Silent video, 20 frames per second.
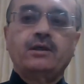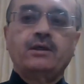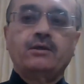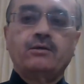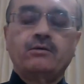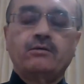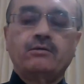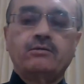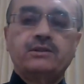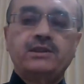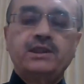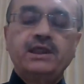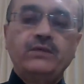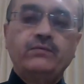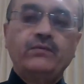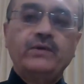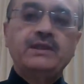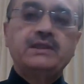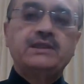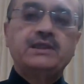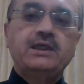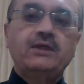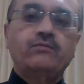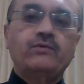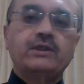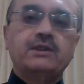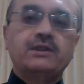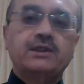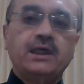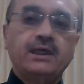sequencing
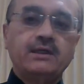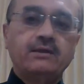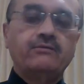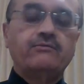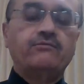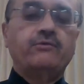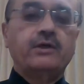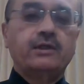was done